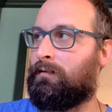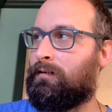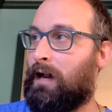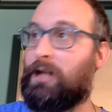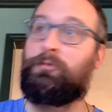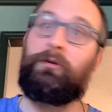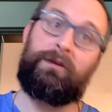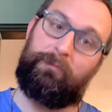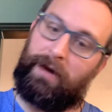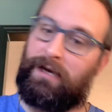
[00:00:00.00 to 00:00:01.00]
That's what the
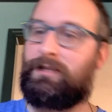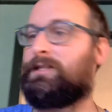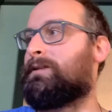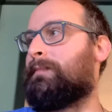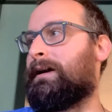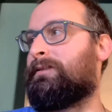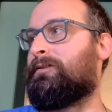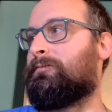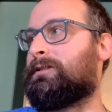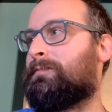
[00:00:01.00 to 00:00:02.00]
passage in Matthew
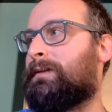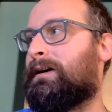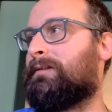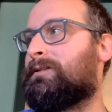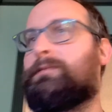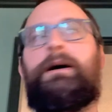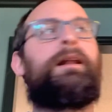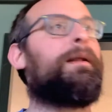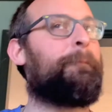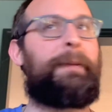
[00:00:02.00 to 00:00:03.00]
was about. It was about
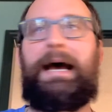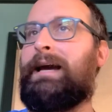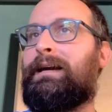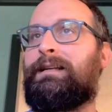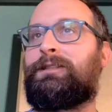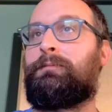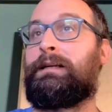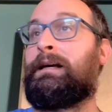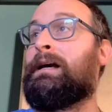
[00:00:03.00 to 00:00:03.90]
unpacking something.